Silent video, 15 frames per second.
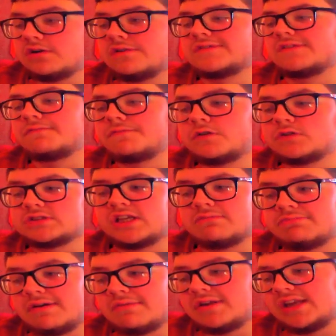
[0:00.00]
goals in
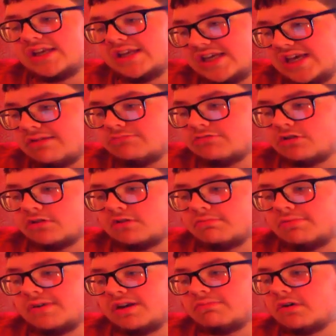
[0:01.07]
14 Premier League games under
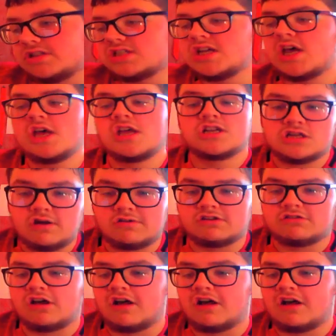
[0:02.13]
Brendan Rodgers, scoring